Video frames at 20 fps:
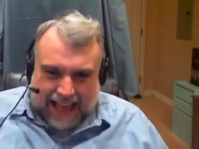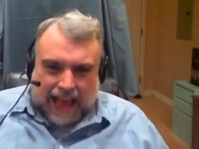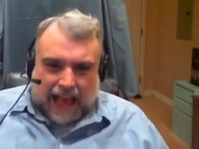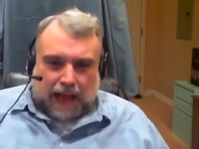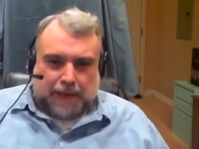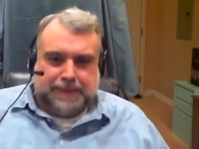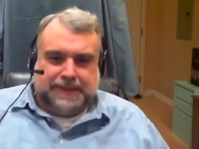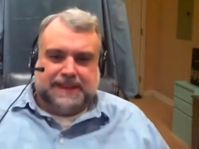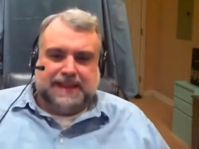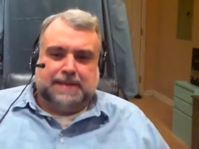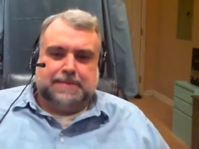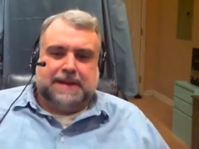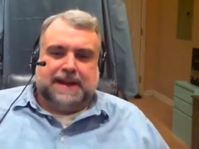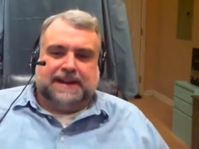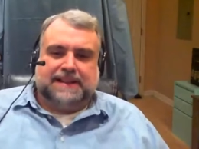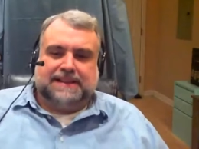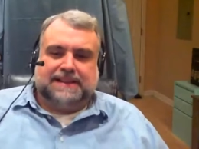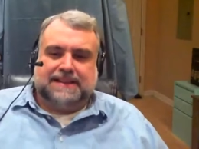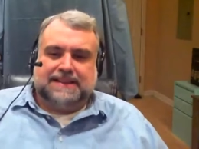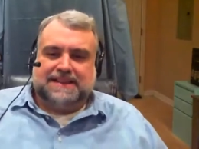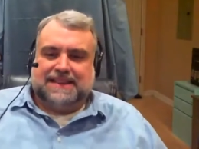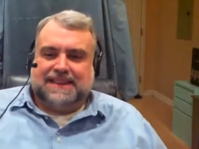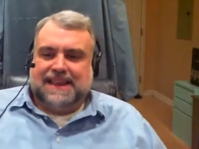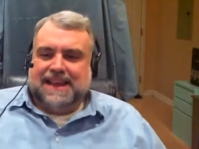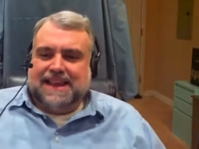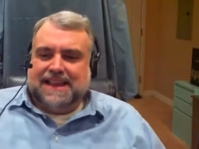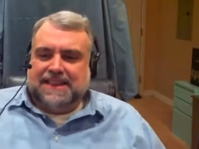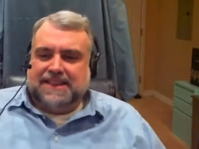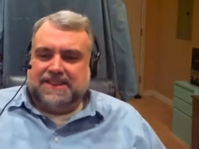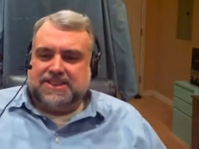I mean, think about it.
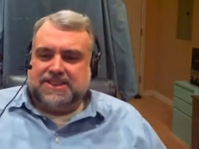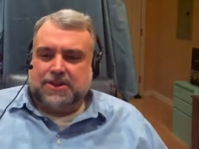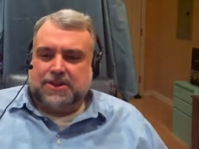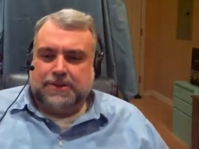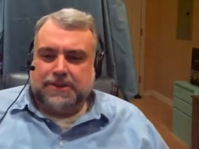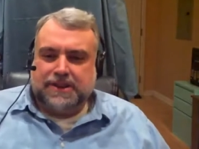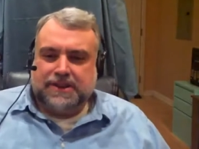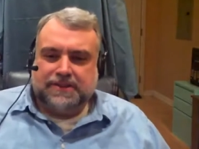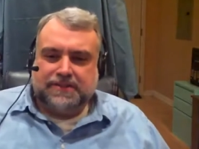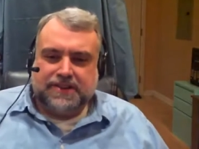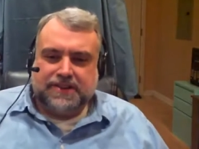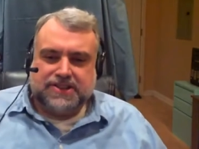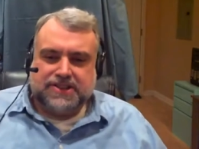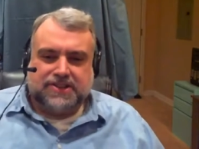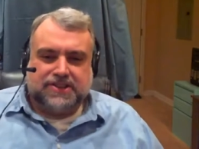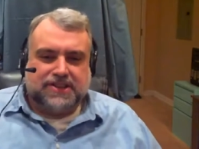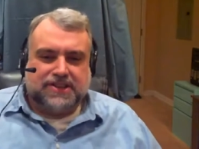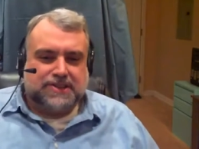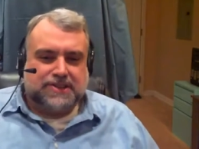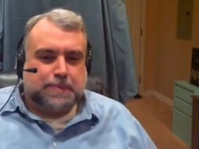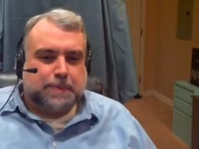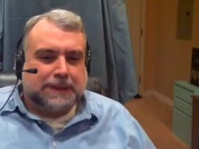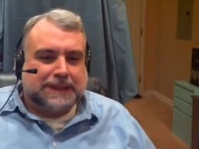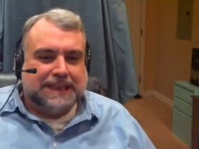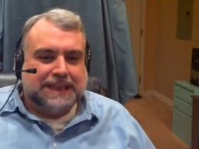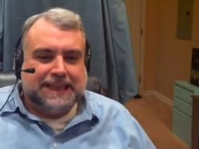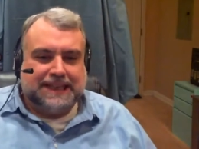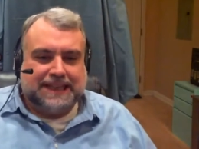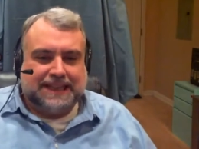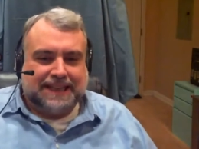The tone of the original is
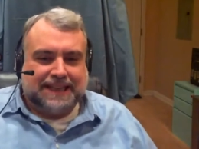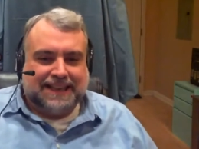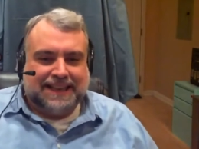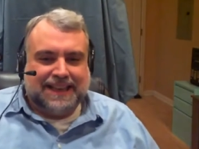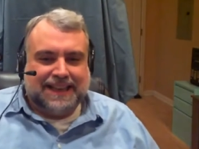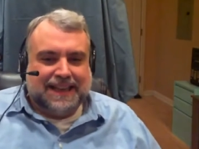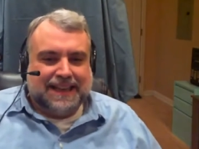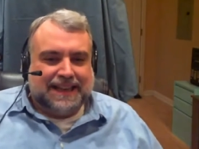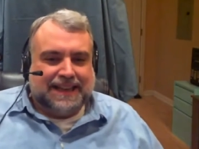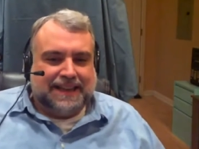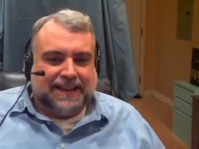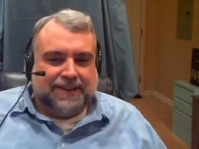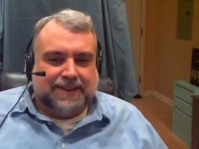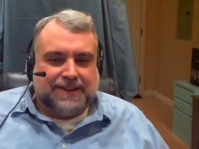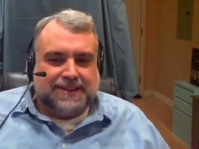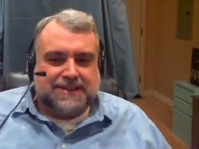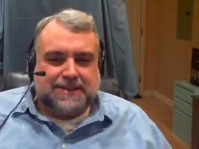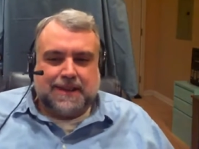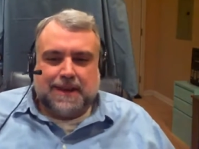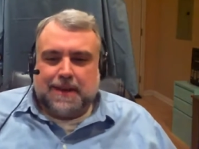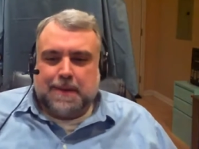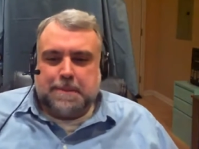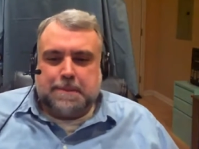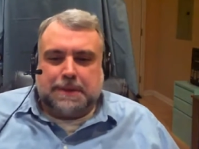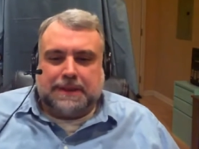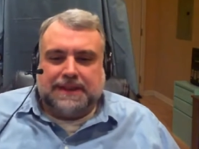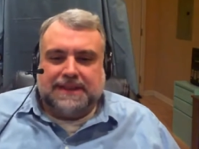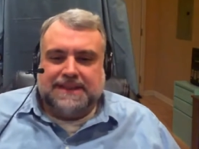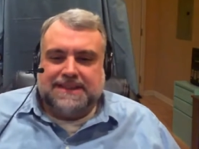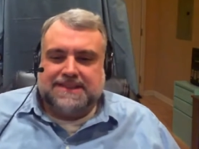pleading. It's
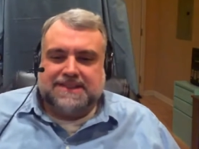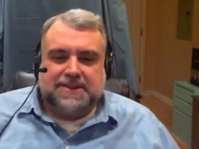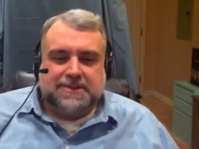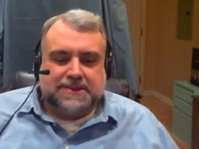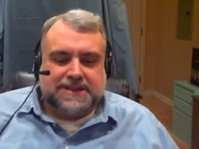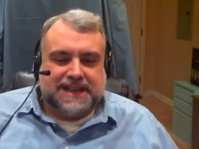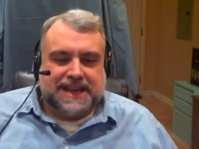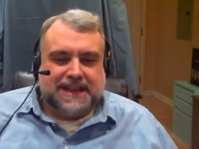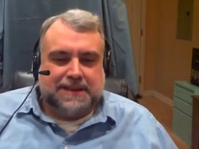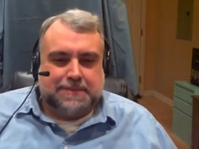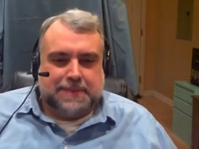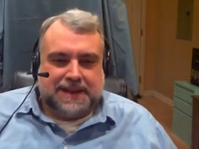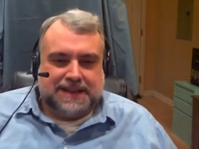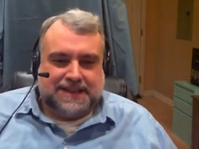please don't take my